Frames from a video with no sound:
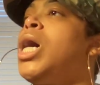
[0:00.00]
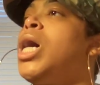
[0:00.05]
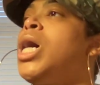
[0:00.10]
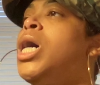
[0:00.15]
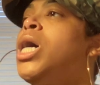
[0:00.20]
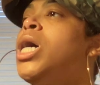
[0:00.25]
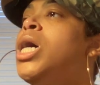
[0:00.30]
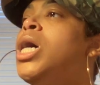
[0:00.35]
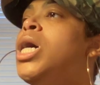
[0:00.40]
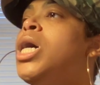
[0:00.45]

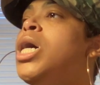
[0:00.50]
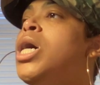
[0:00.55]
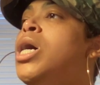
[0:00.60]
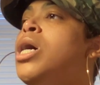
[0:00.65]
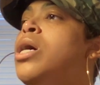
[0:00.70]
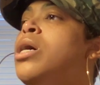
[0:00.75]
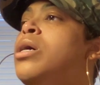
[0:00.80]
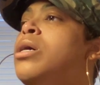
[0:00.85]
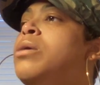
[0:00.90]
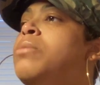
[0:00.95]

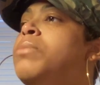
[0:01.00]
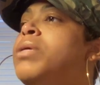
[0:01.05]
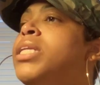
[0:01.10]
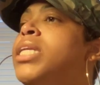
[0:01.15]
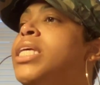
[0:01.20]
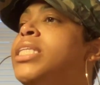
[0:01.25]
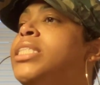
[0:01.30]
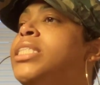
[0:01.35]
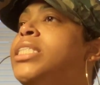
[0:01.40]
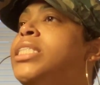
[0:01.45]
Um,
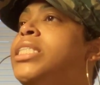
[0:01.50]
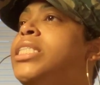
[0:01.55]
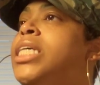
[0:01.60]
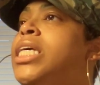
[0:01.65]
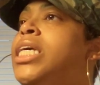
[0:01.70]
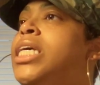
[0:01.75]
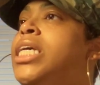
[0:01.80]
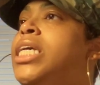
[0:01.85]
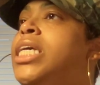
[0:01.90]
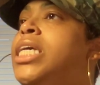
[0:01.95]
let's
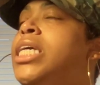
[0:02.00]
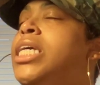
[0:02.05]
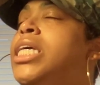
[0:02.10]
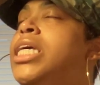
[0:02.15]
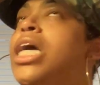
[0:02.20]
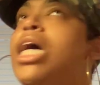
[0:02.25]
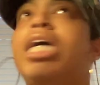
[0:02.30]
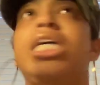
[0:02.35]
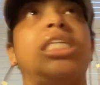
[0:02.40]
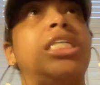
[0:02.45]

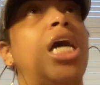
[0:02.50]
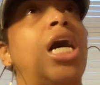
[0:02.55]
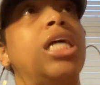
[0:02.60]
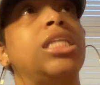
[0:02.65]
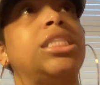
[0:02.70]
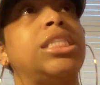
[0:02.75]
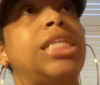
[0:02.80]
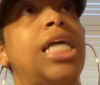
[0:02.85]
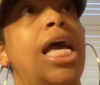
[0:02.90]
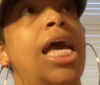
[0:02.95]
see,
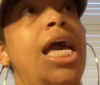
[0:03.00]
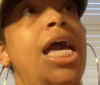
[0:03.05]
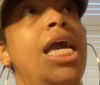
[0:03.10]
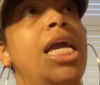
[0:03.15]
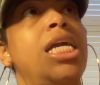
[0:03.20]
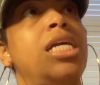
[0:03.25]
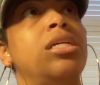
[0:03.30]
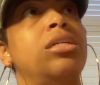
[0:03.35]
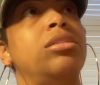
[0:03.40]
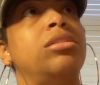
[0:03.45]

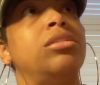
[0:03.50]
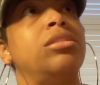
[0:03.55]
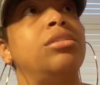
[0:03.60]
Beyonce,